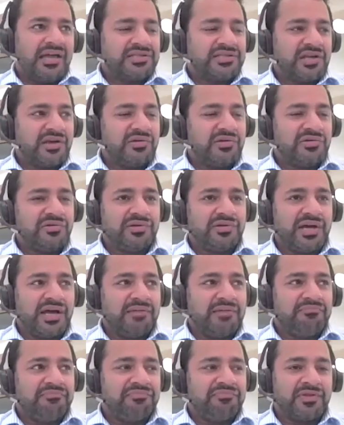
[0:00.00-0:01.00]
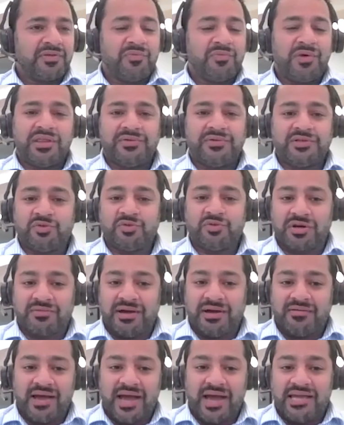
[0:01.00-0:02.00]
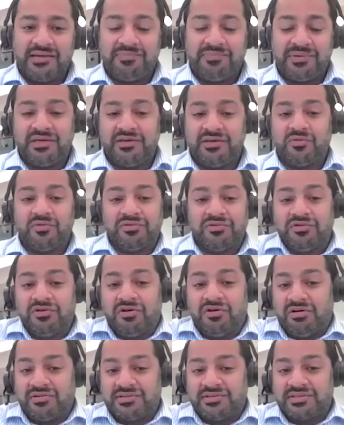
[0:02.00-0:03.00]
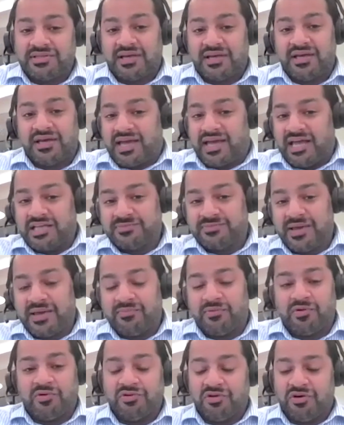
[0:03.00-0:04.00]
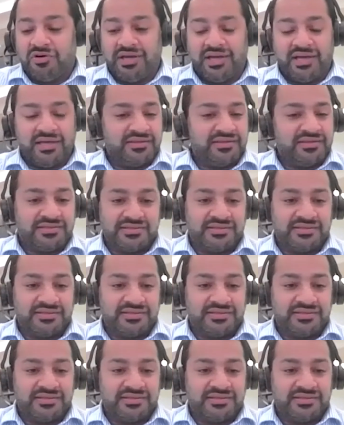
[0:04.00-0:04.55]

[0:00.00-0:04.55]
so whether we're talking about AP or not, accounts payable or not here,